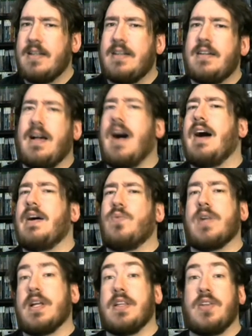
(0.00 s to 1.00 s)

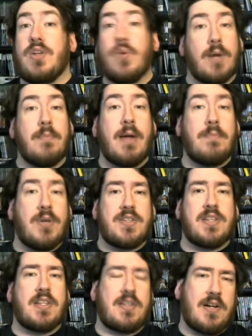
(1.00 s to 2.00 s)
one of the newer members
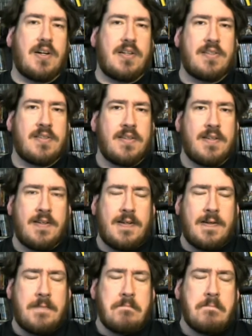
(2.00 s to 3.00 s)
of the Turks.
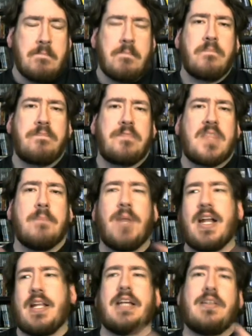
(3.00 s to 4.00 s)

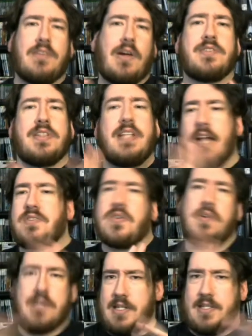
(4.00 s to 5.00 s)
But I think largely that's
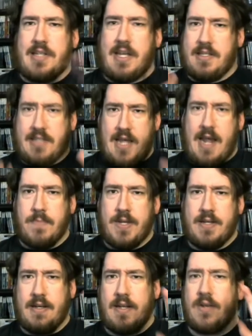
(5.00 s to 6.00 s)
all going to stay the same.
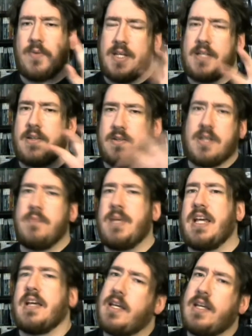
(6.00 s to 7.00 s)
I don't think there's going to be
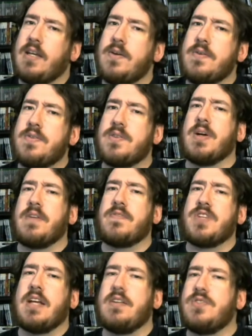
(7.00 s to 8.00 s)
a huge amount of
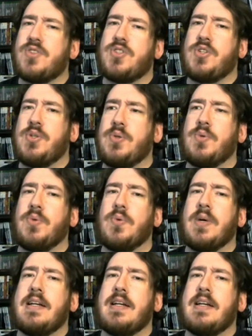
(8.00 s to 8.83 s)
change to